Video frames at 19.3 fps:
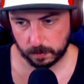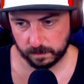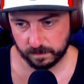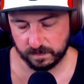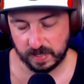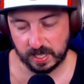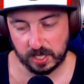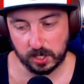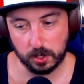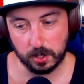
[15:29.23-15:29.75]

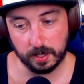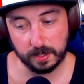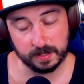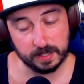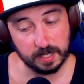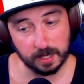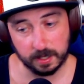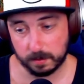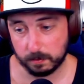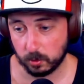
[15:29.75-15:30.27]

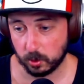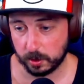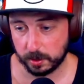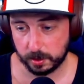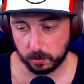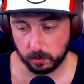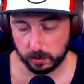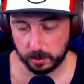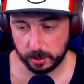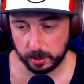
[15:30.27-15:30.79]
taking more
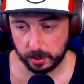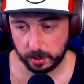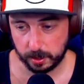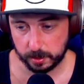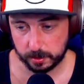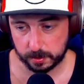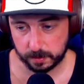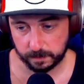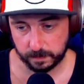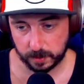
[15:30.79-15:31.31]
than one
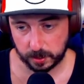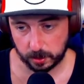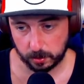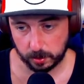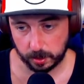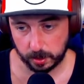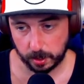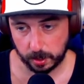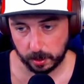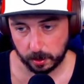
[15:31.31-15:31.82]
hunt to figure
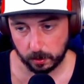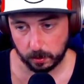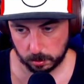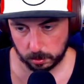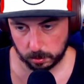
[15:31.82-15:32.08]
it out.